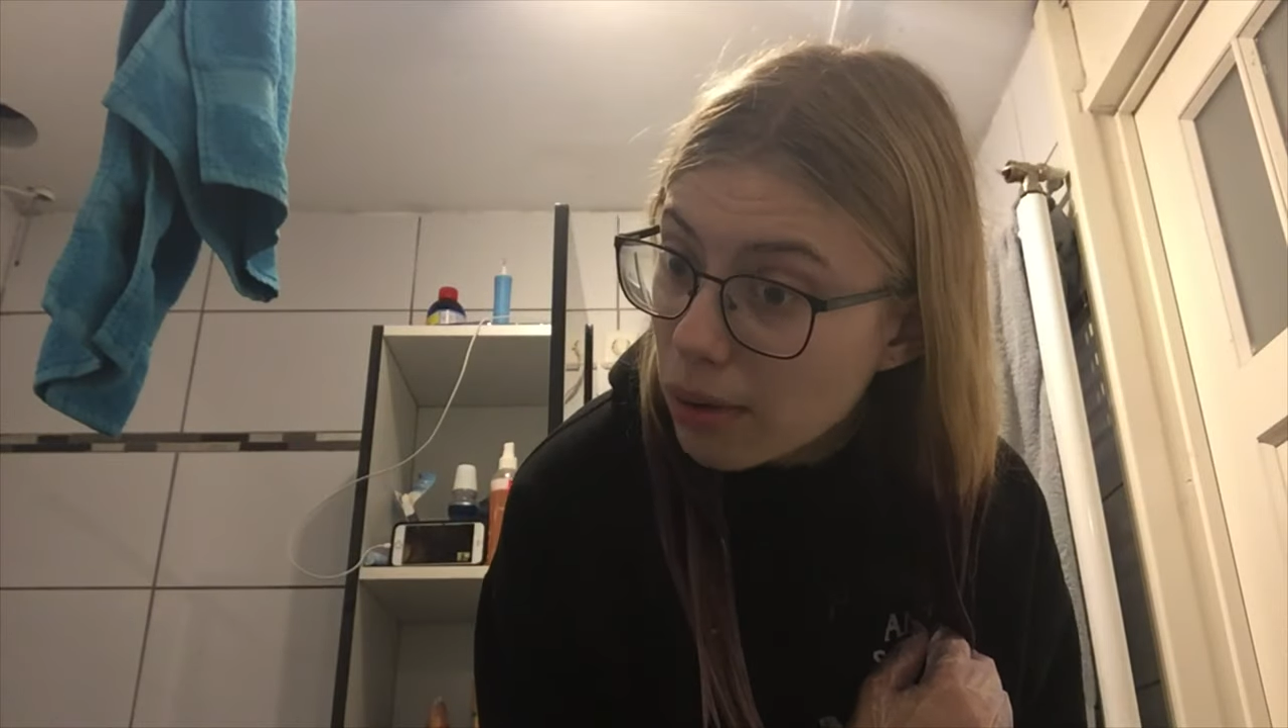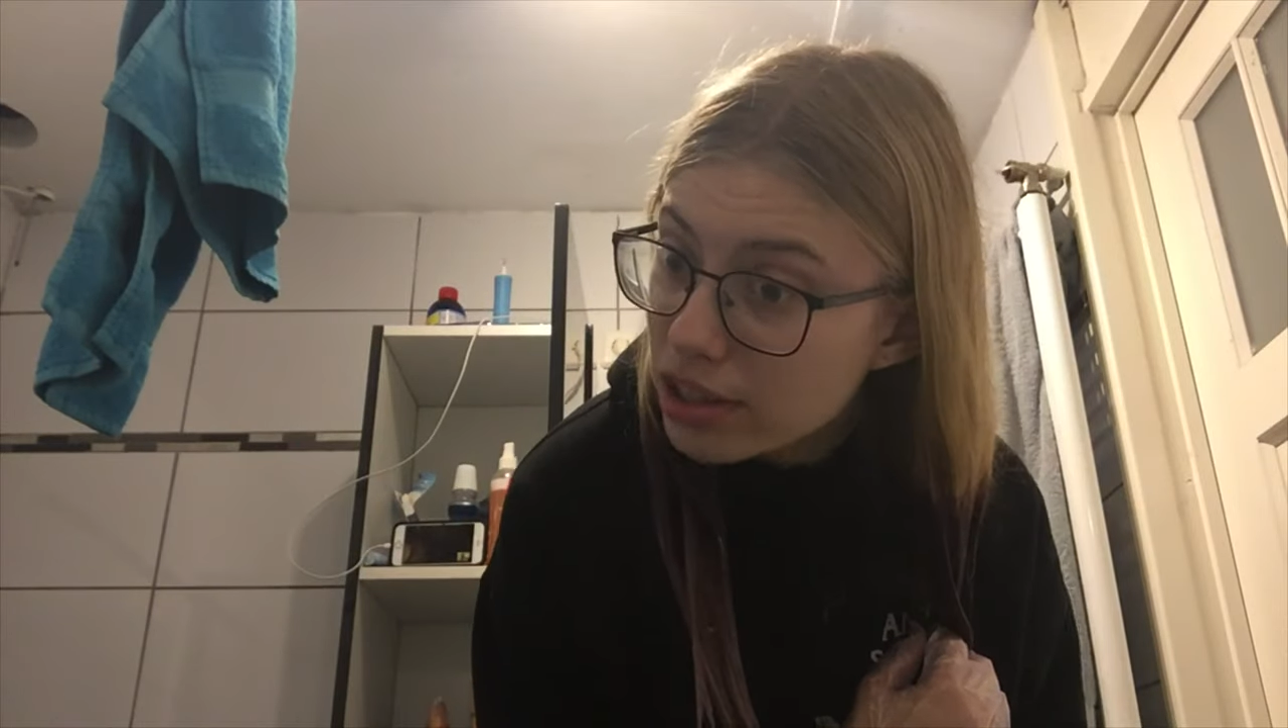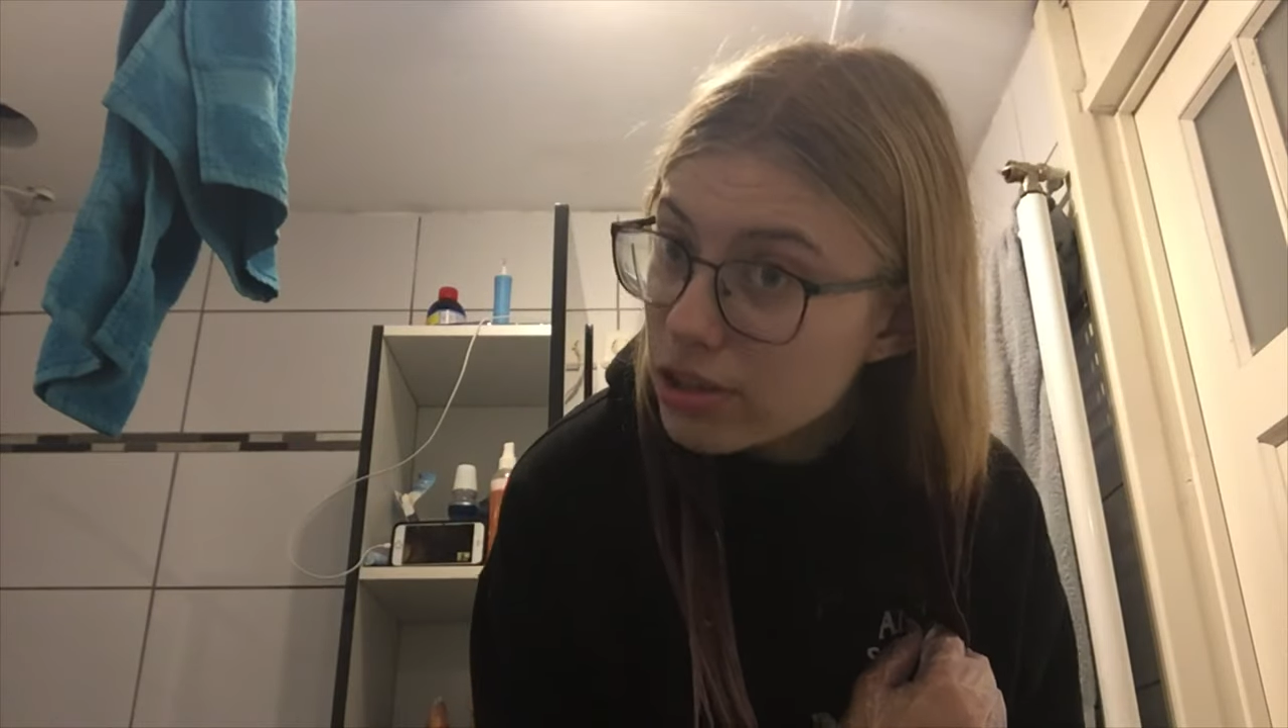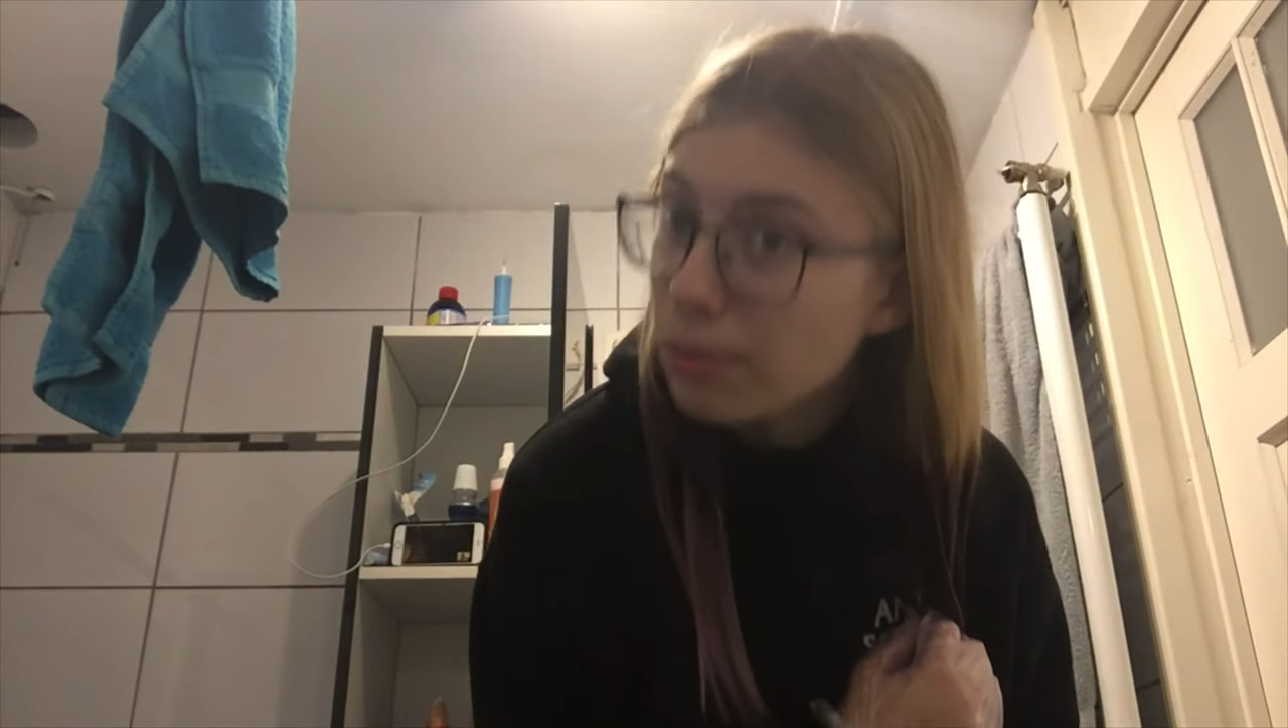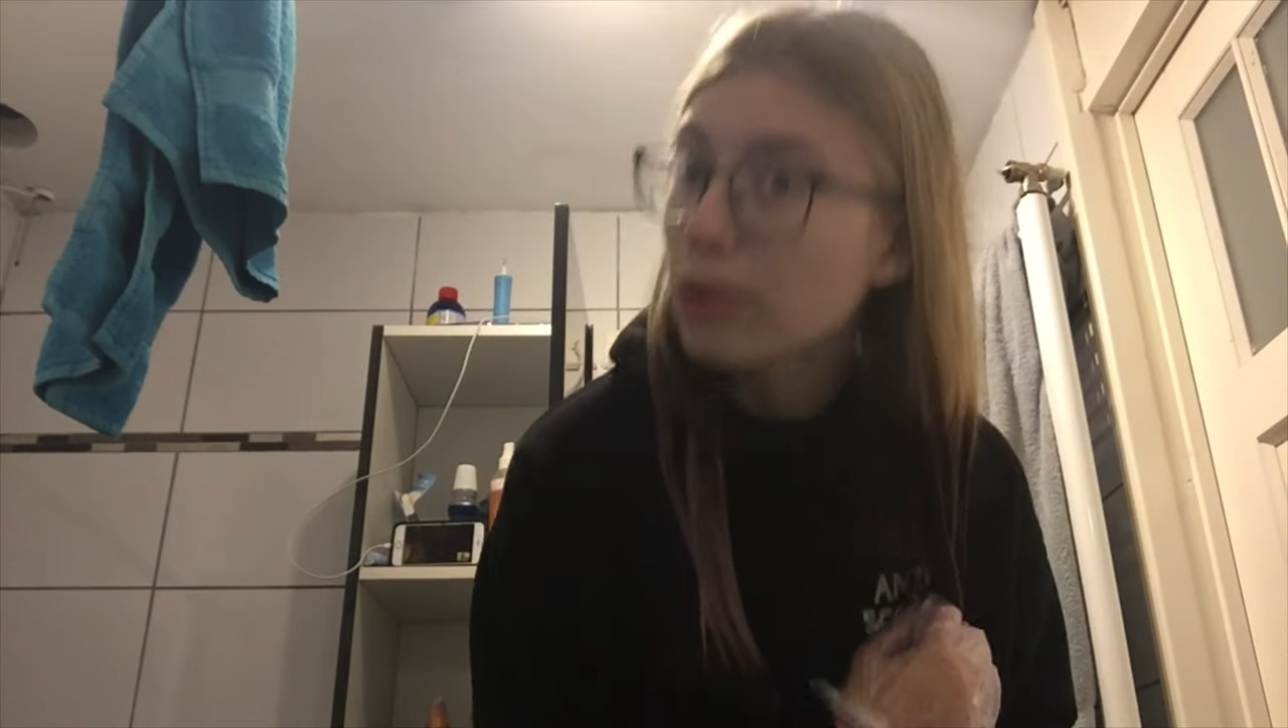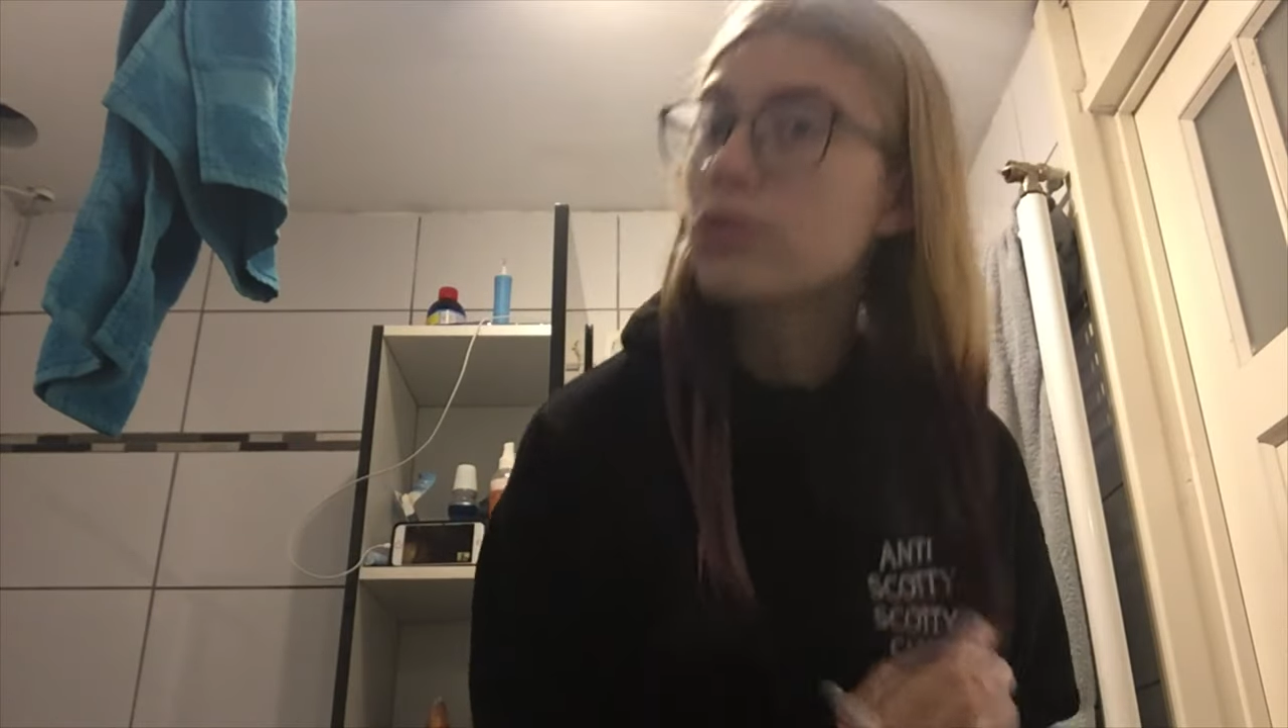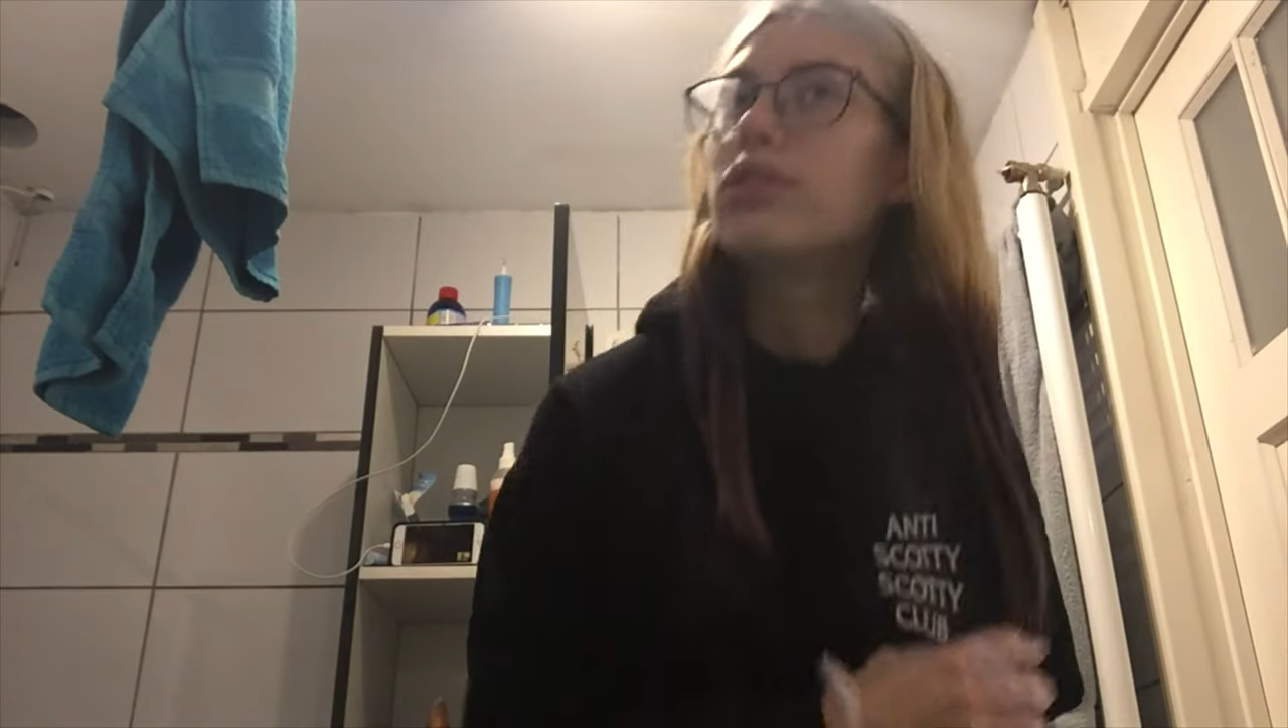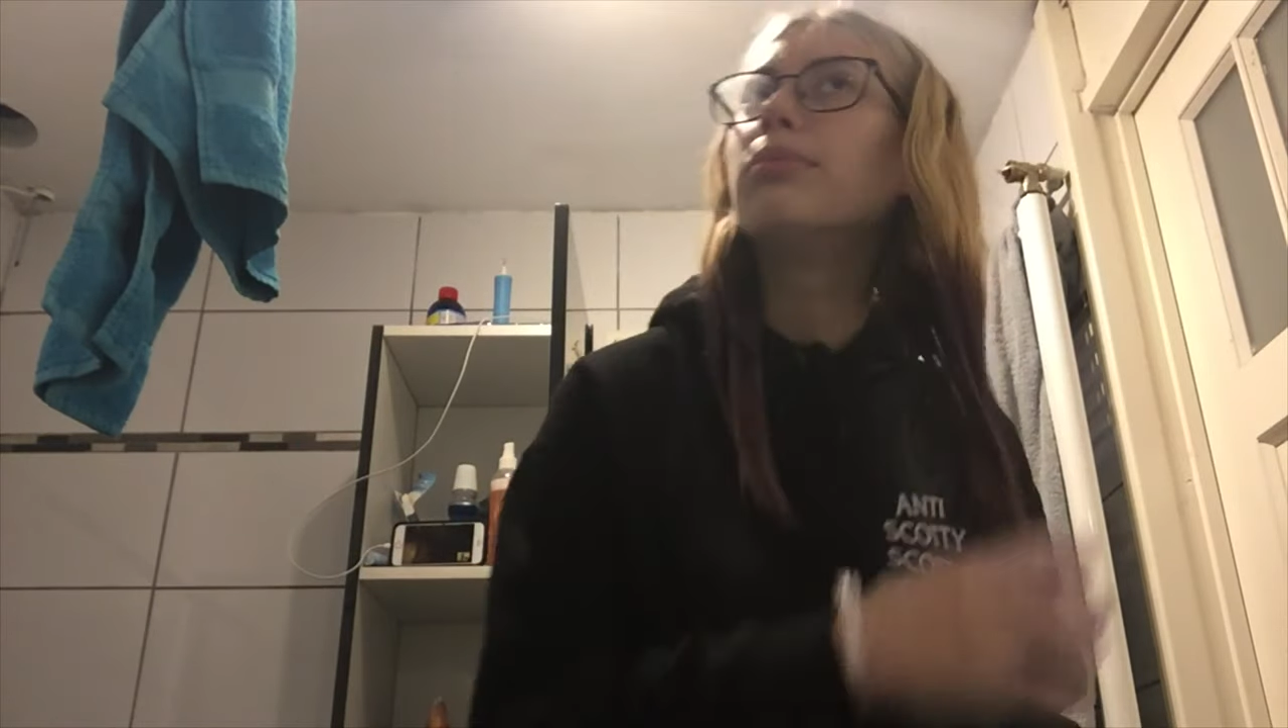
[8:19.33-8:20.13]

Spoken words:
it's supposed